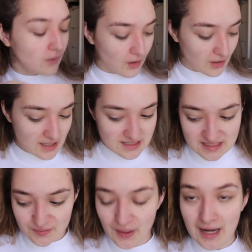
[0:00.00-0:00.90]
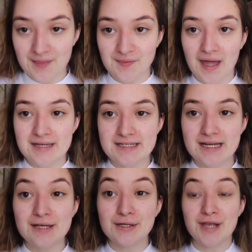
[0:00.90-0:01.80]
Okay, sweet. That
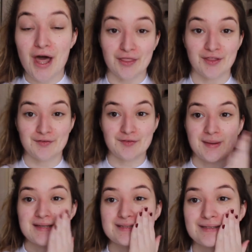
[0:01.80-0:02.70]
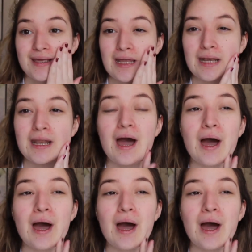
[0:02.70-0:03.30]
did nothing for my skin.